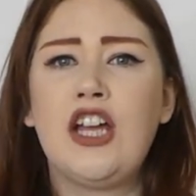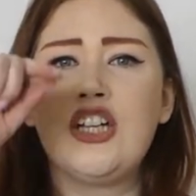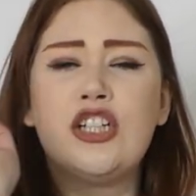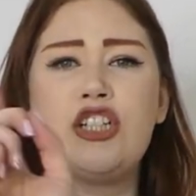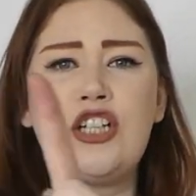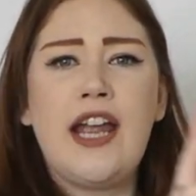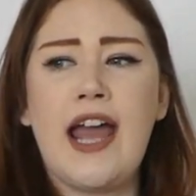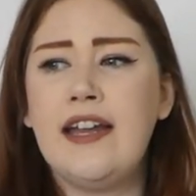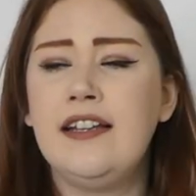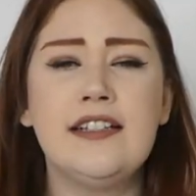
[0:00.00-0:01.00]

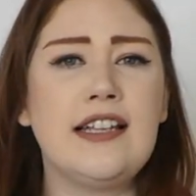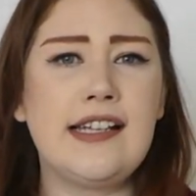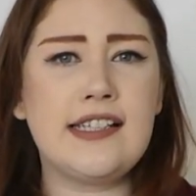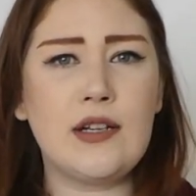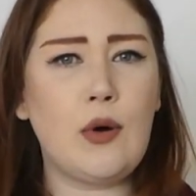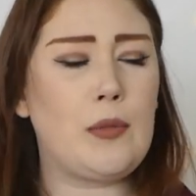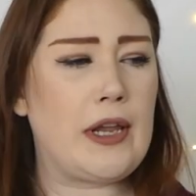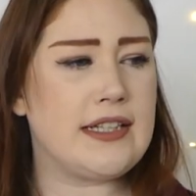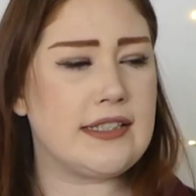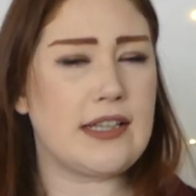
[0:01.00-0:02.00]
Shein, let's see what
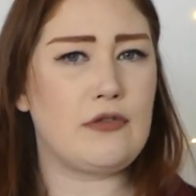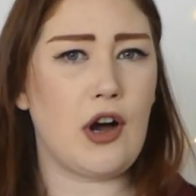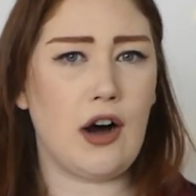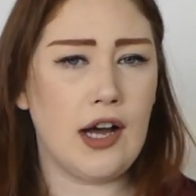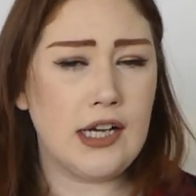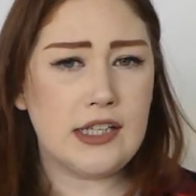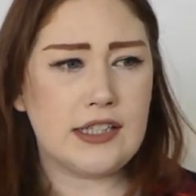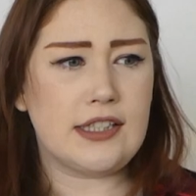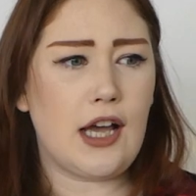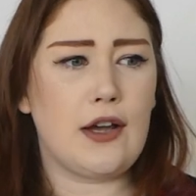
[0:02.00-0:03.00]
blazers they've got.
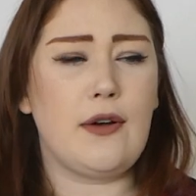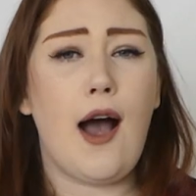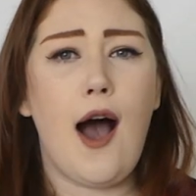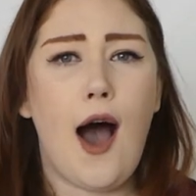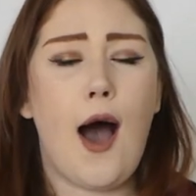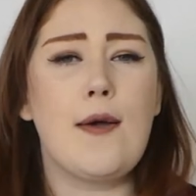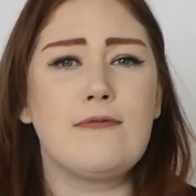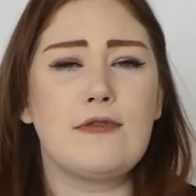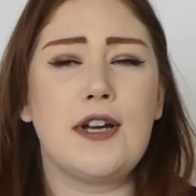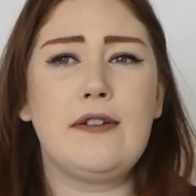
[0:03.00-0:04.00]
So
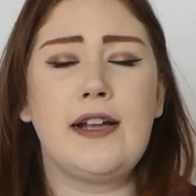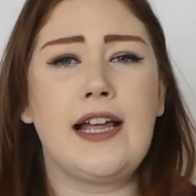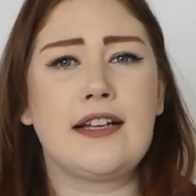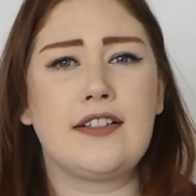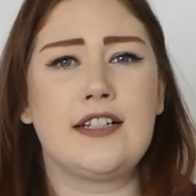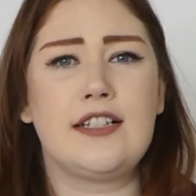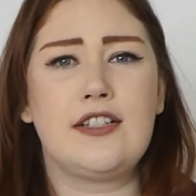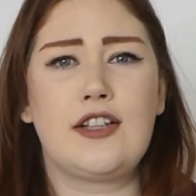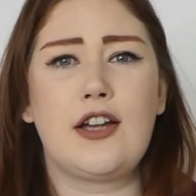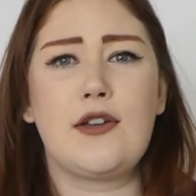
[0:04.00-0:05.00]
I'm really, really excited to
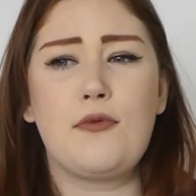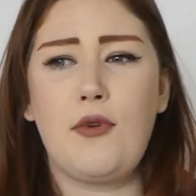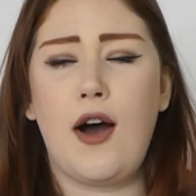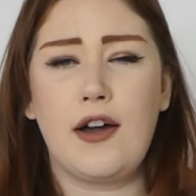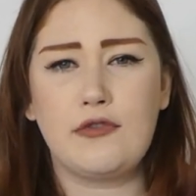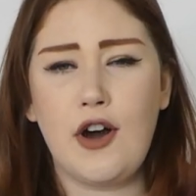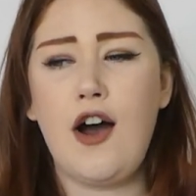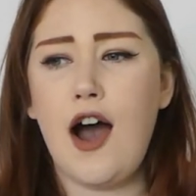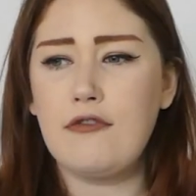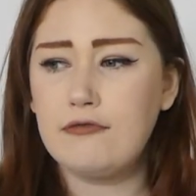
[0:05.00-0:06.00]
show you what I've got.
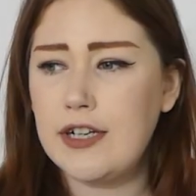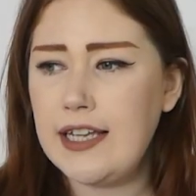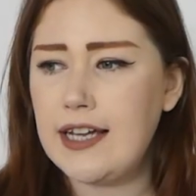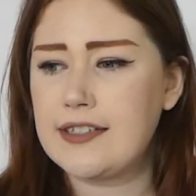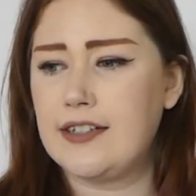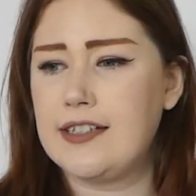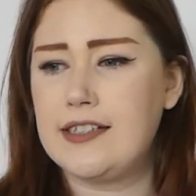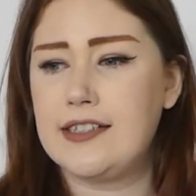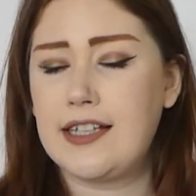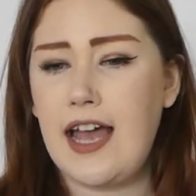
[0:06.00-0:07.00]
I'm really
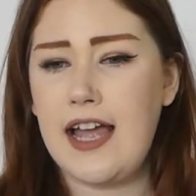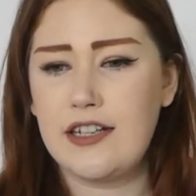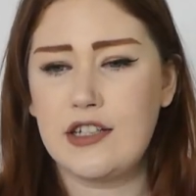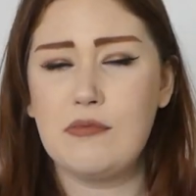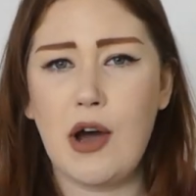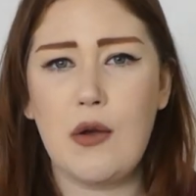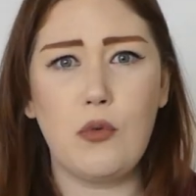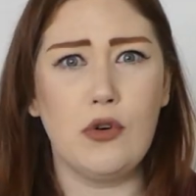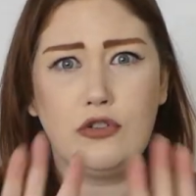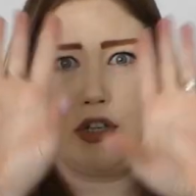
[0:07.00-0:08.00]
excited to get into my
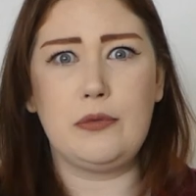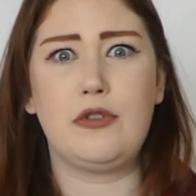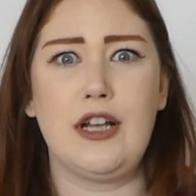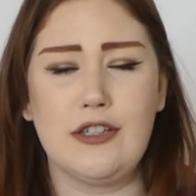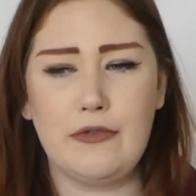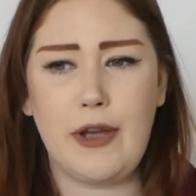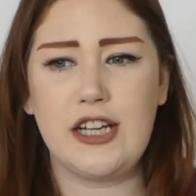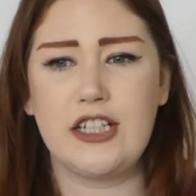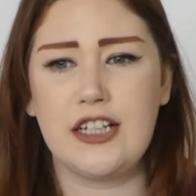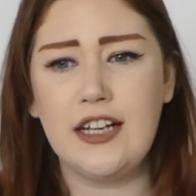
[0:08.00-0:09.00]
wardrobe
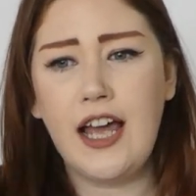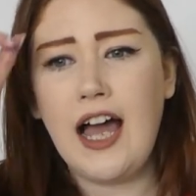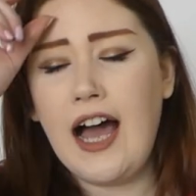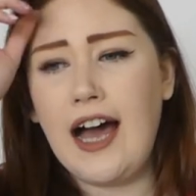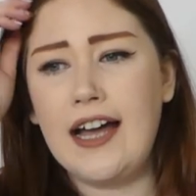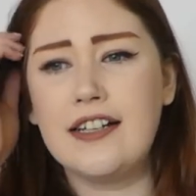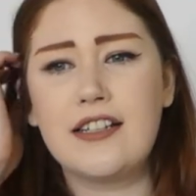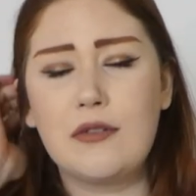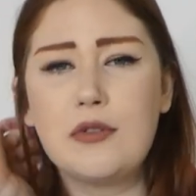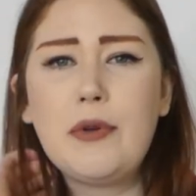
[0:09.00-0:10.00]
transformation and
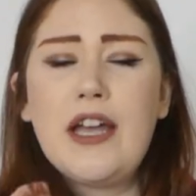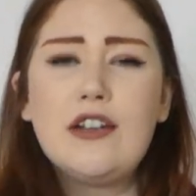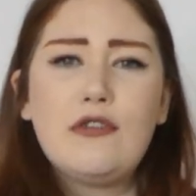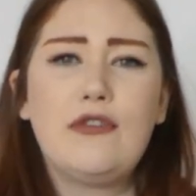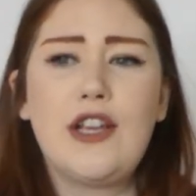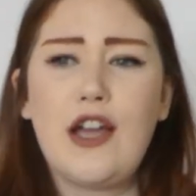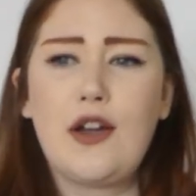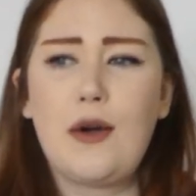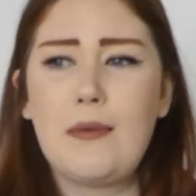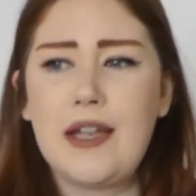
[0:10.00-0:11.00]
there will be another video
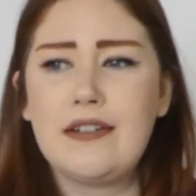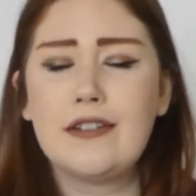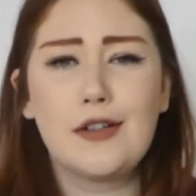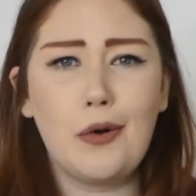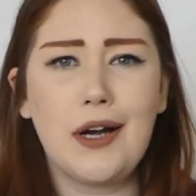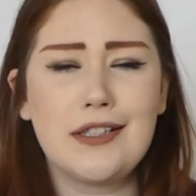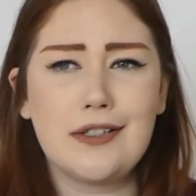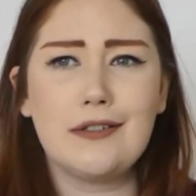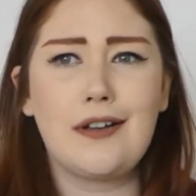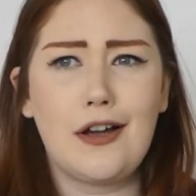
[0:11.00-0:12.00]
coming quite
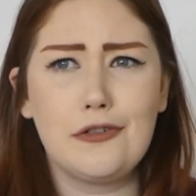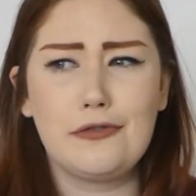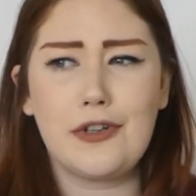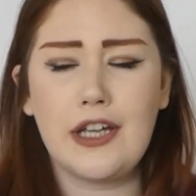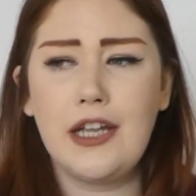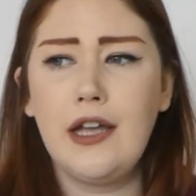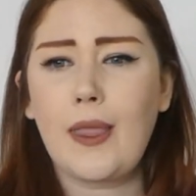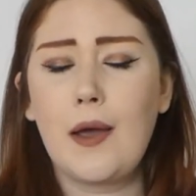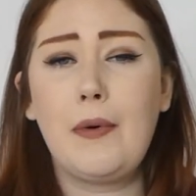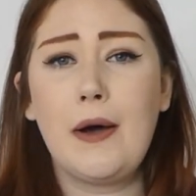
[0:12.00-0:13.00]
soon, hopefully,
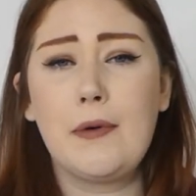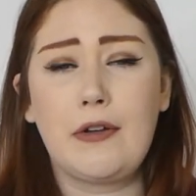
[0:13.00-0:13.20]
about my